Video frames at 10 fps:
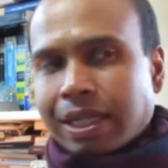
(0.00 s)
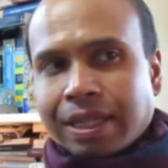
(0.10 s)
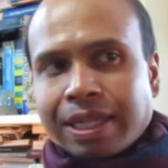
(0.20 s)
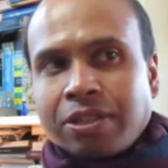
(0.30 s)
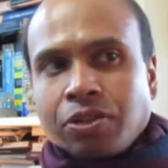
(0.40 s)

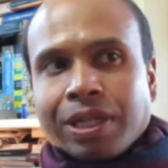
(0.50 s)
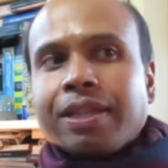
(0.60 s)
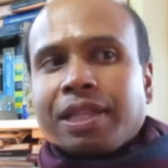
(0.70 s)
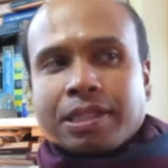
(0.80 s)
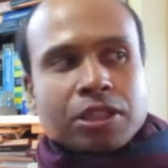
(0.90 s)
And then you
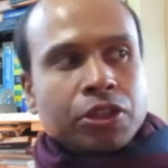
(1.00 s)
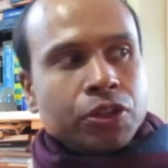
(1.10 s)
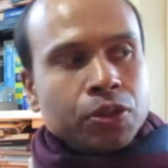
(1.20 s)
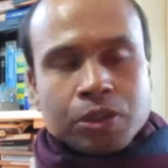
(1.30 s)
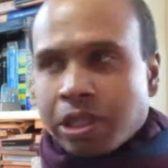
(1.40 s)
get
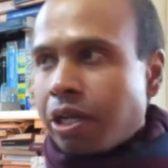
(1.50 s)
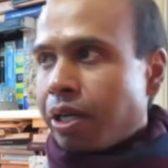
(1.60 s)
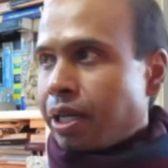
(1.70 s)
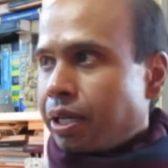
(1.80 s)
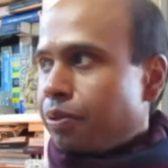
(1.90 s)
this huge
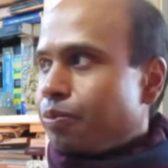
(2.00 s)
high.